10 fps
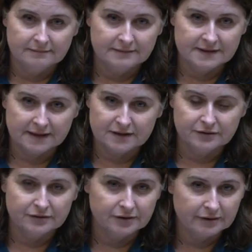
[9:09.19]

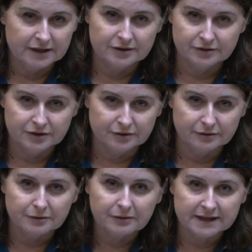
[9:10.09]
600 or 800
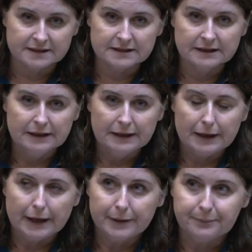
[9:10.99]
euro credit
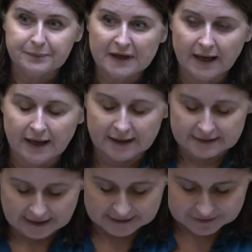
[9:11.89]
um,
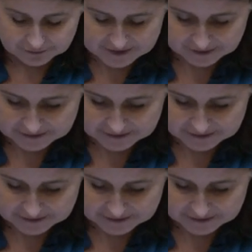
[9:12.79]
as a result